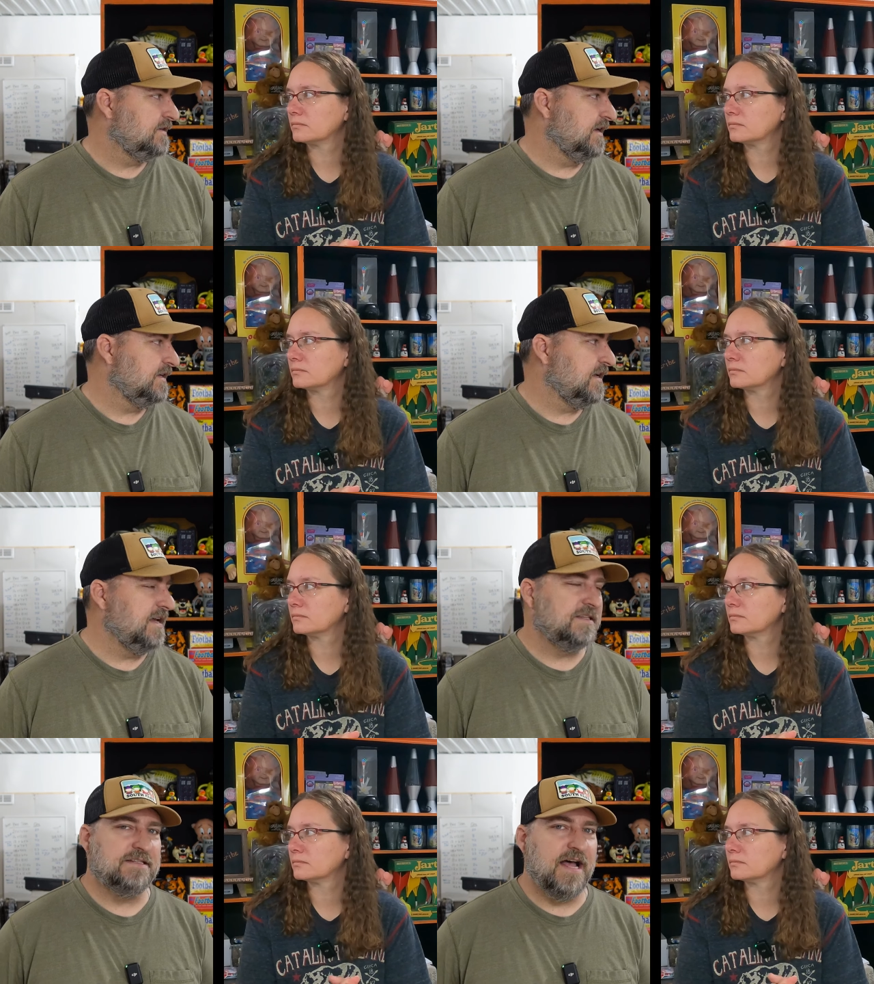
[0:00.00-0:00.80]
Speaker 1: I said,
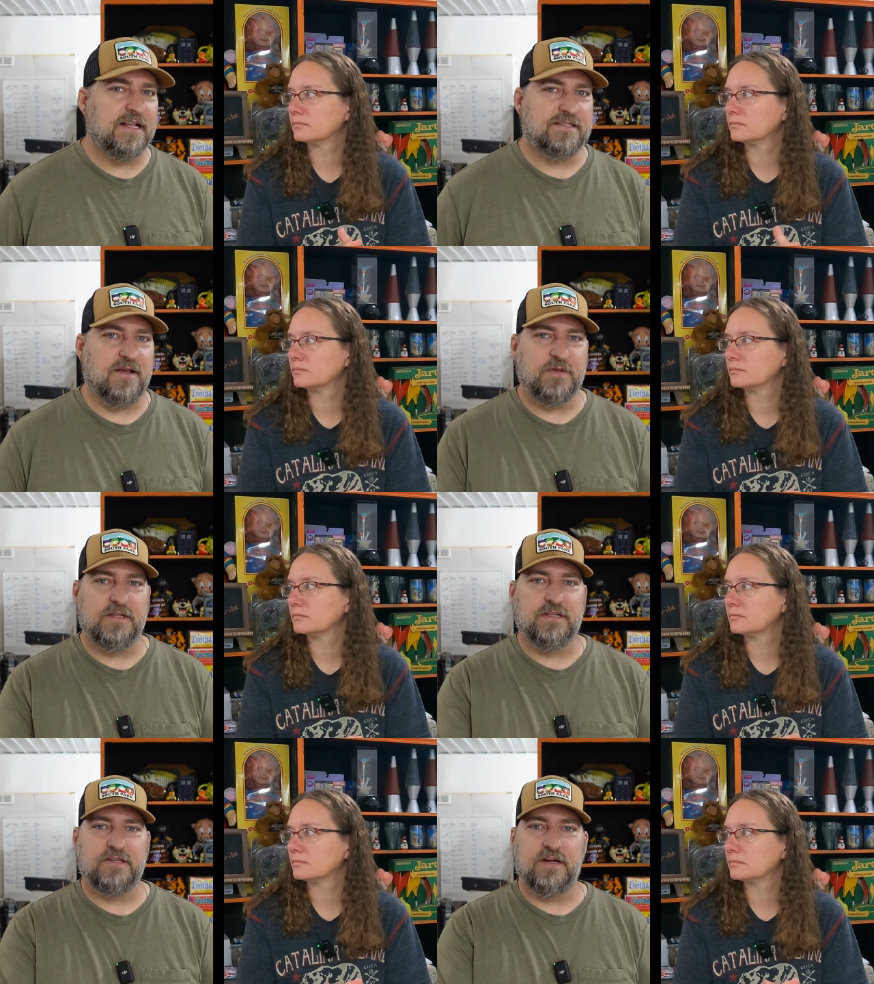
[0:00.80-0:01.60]
it's not something
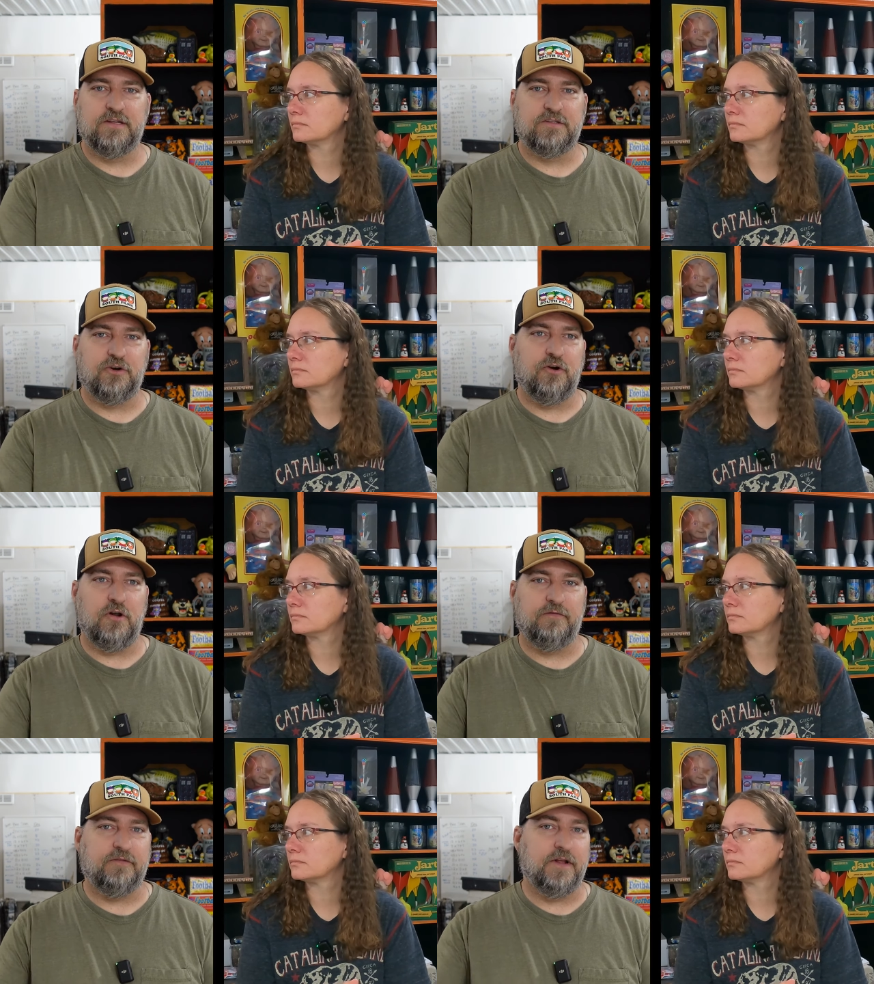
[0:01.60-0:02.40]
that's going to turn on
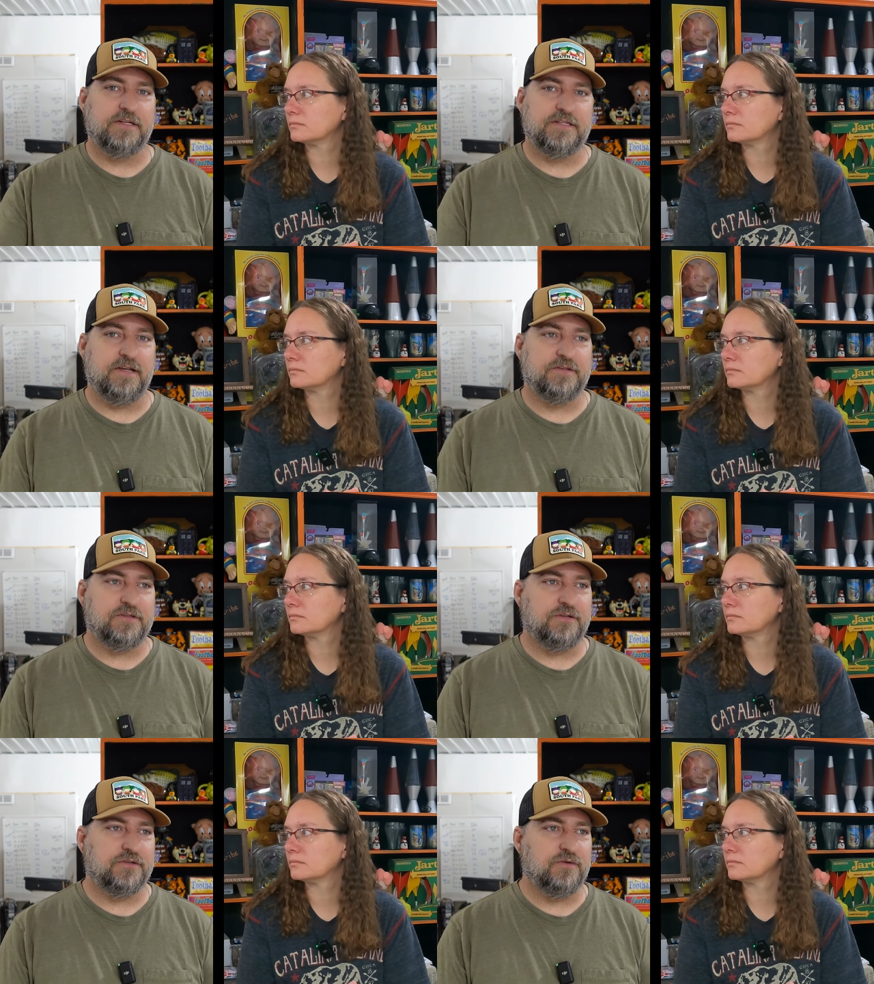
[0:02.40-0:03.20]
a flood of sales
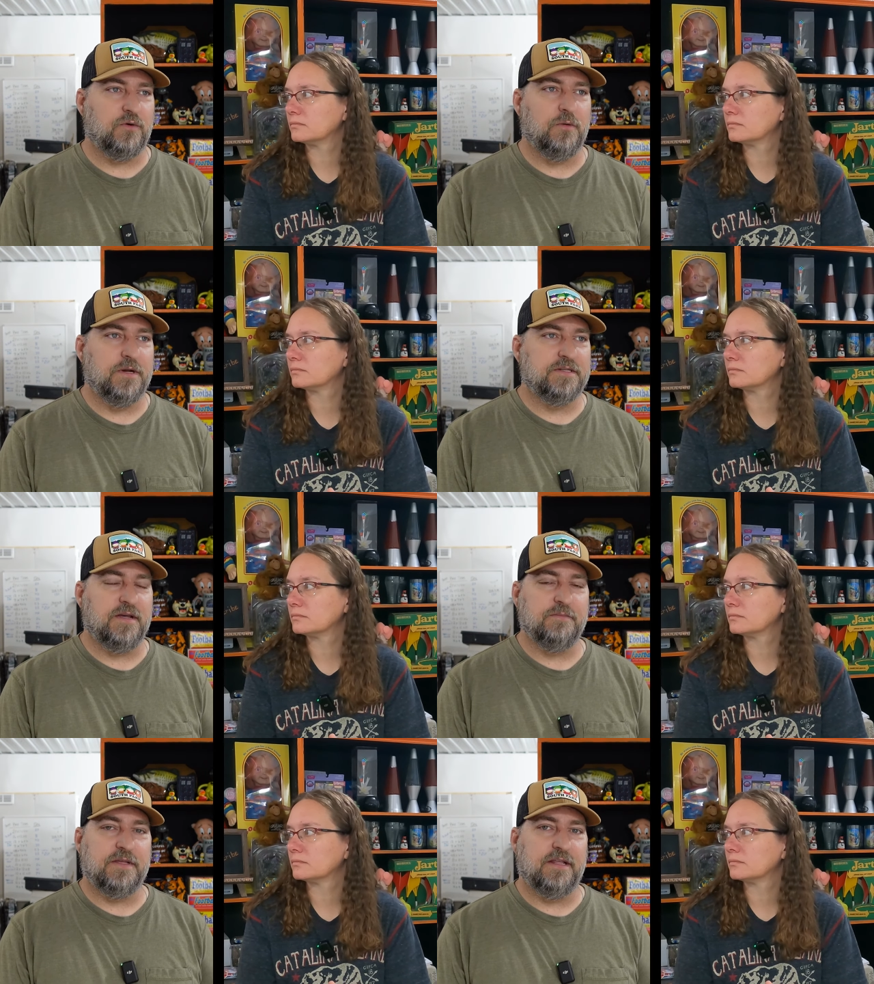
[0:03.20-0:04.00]
to your store, but it's
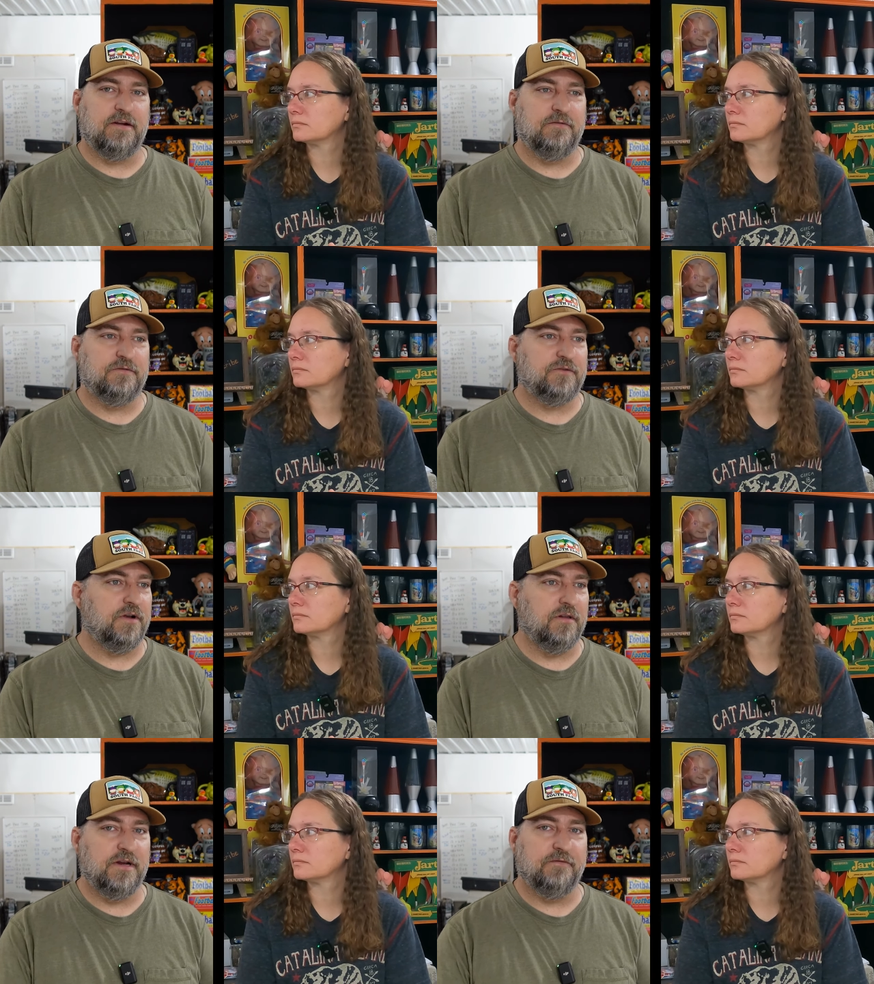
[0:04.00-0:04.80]
something that'll
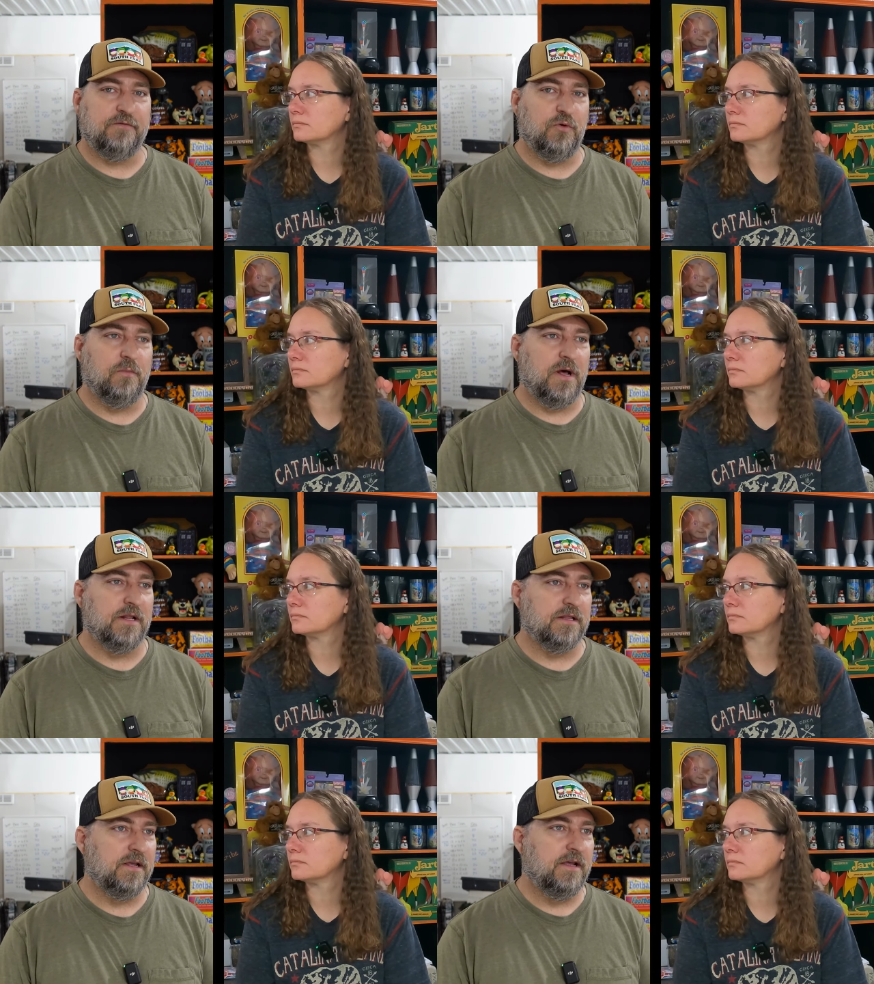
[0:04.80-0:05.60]
trickle in a few a
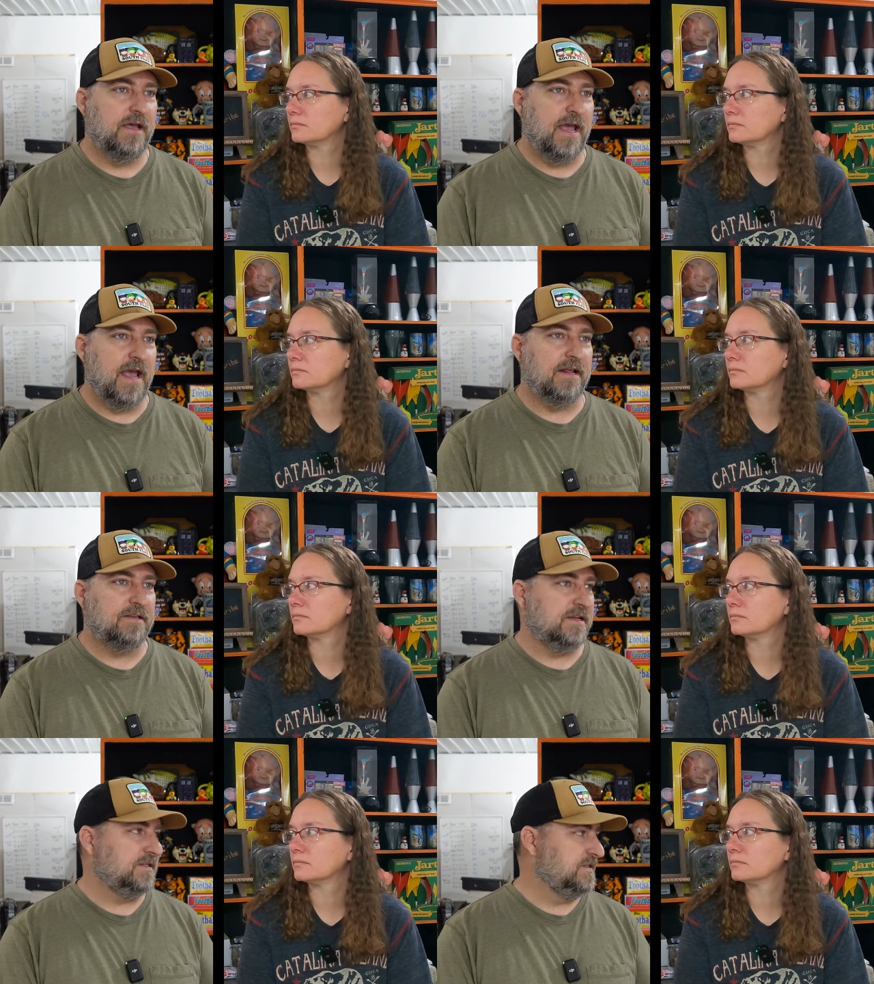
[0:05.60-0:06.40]
month, and it
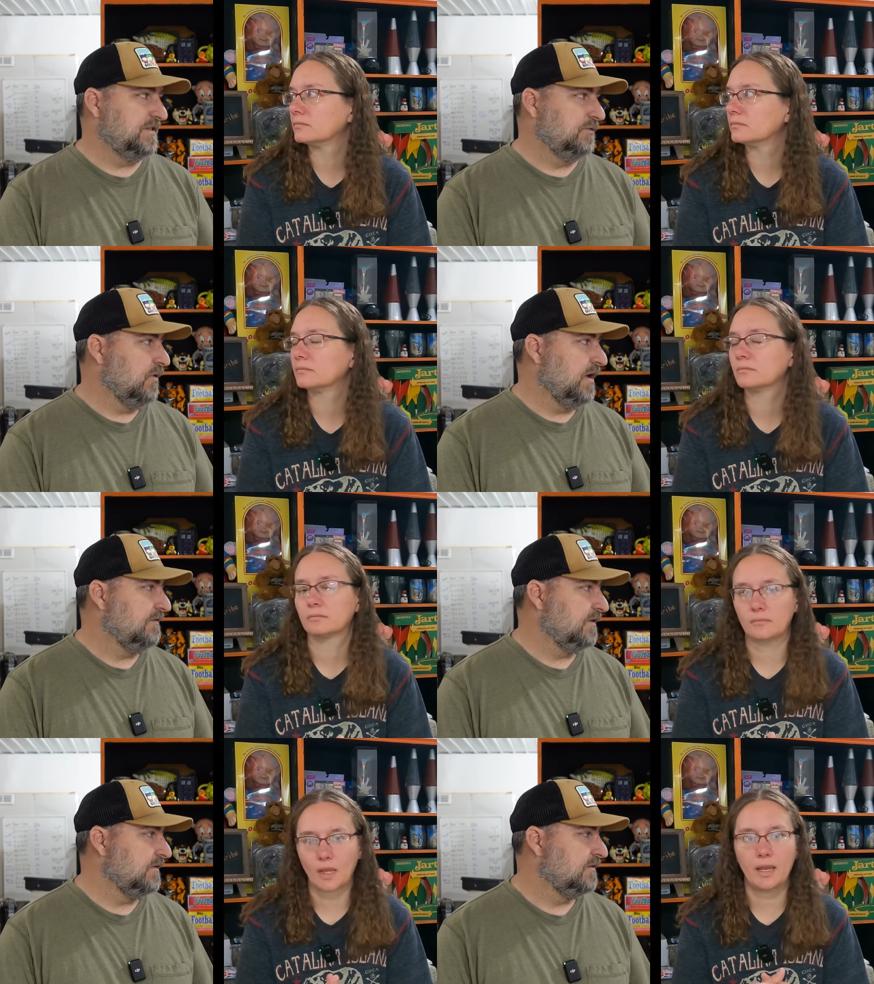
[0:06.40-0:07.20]
takes zero
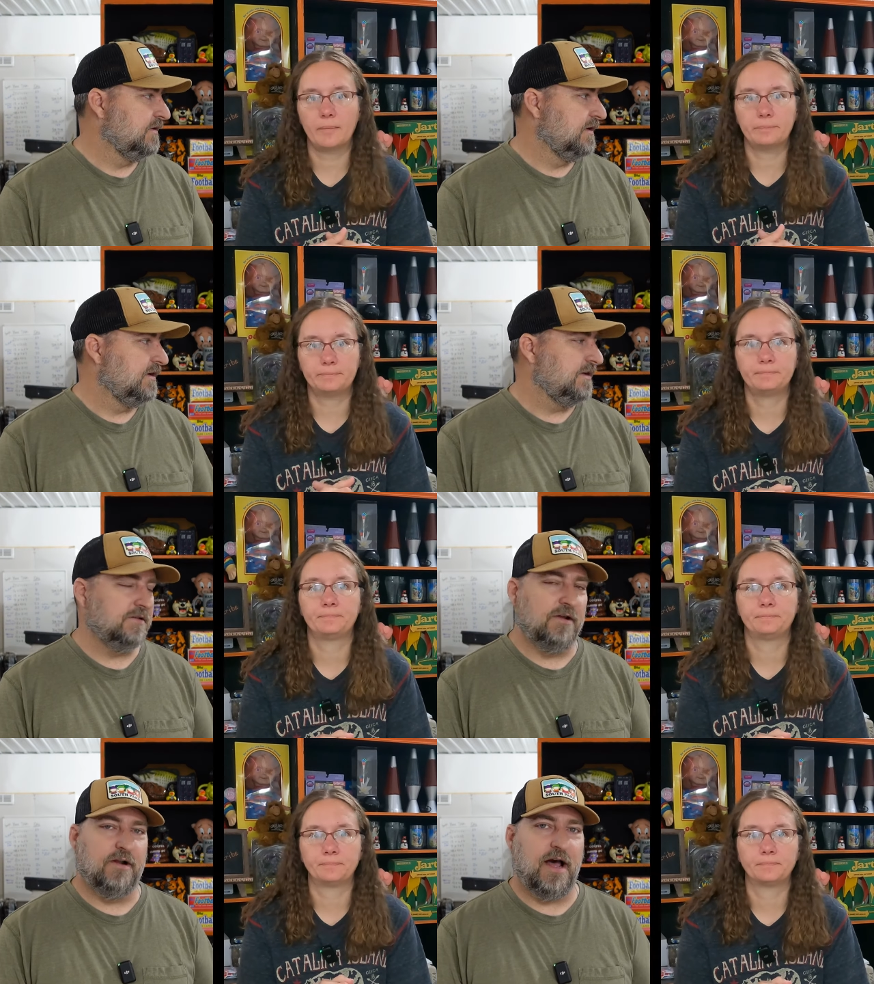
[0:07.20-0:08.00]
effort. Yeah.
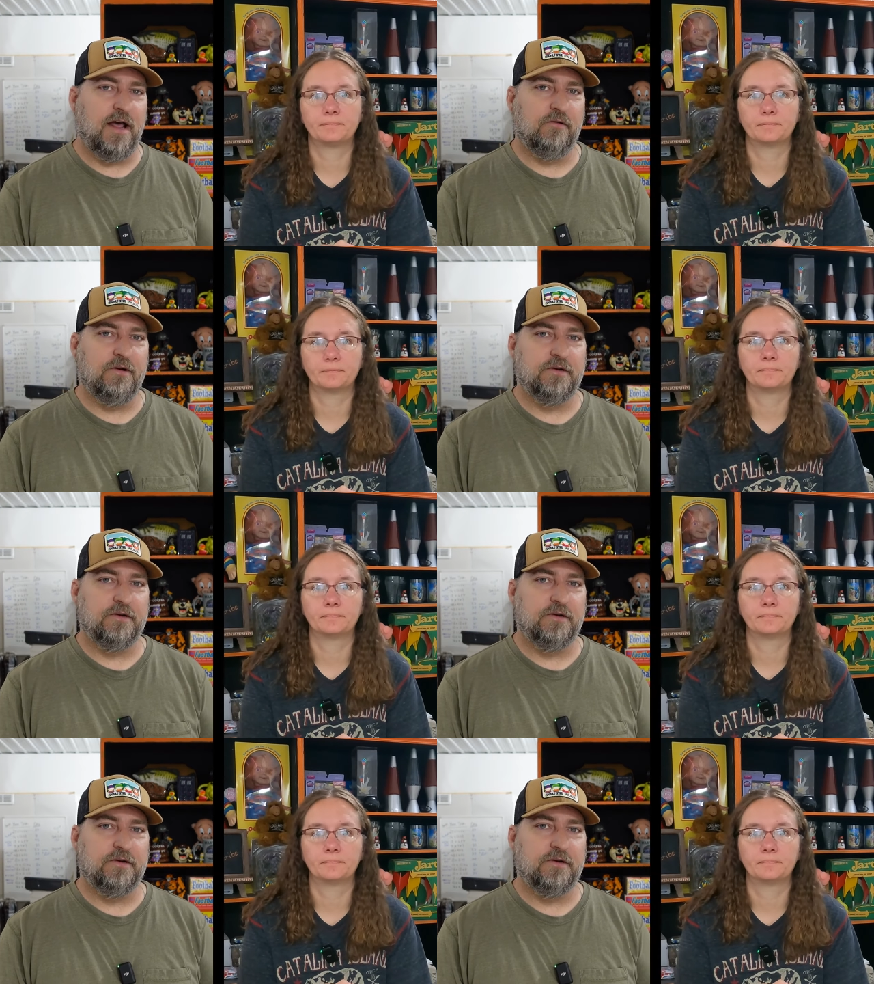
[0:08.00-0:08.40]
So I don't